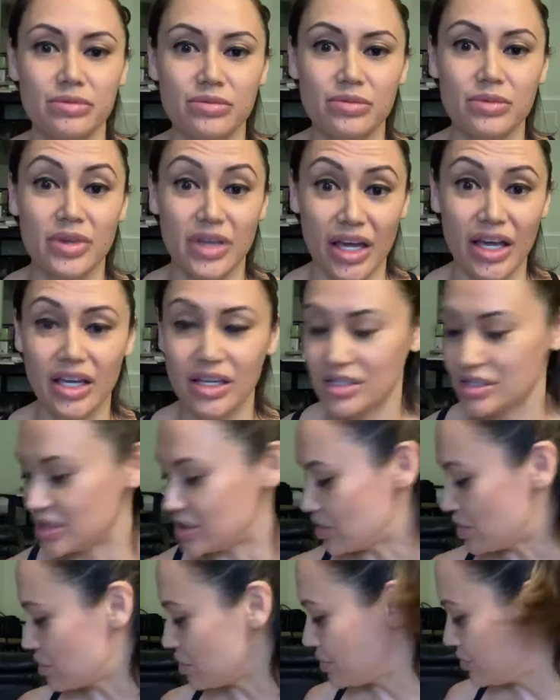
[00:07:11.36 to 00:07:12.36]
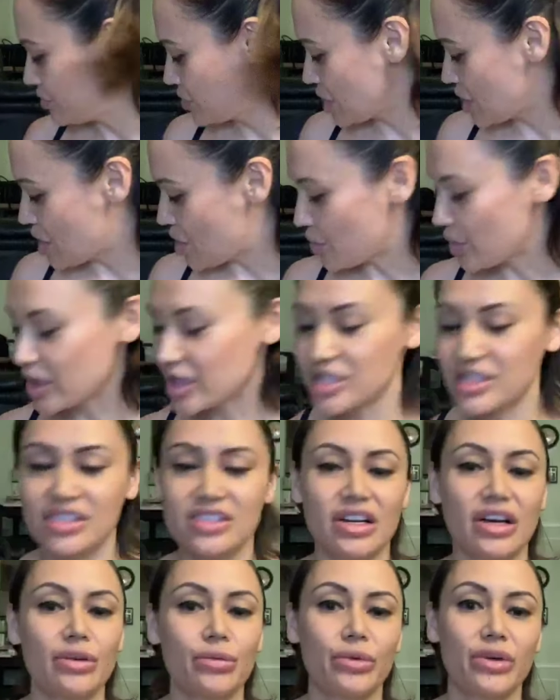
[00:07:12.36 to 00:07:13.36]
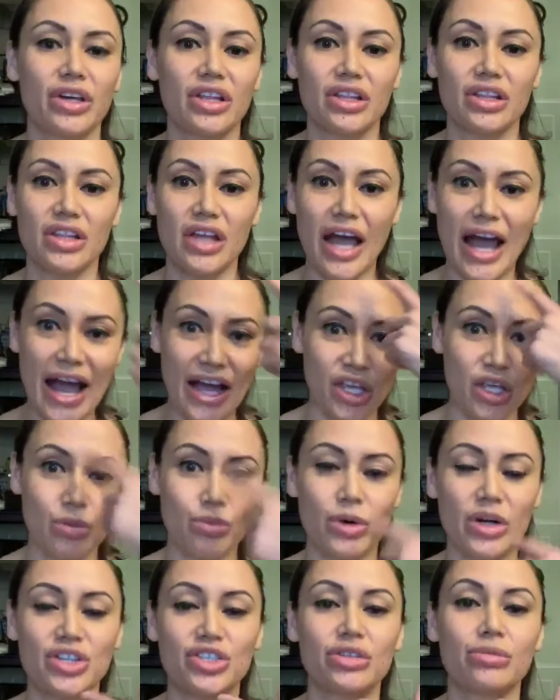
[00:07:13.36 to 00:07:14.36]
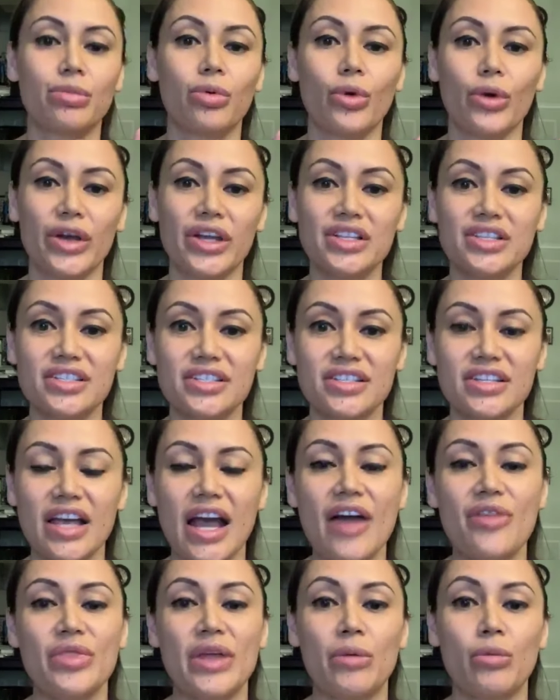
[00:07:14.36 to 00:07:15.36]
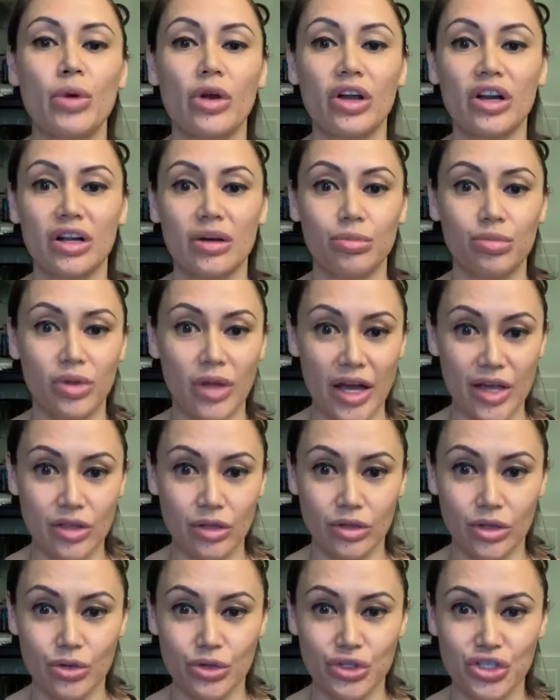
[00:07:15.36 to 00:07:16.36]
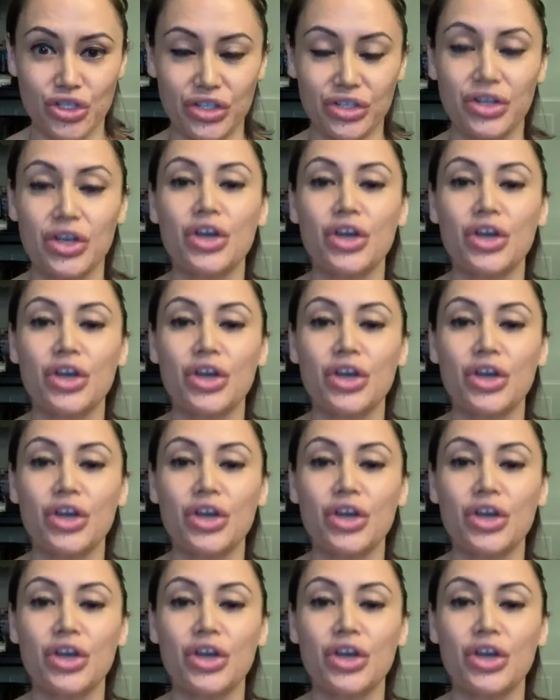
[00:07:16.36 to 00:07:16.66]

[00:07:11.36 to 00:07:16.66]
Okay, so we're gonna start with acupressure points and then we're gonna apply the lotion.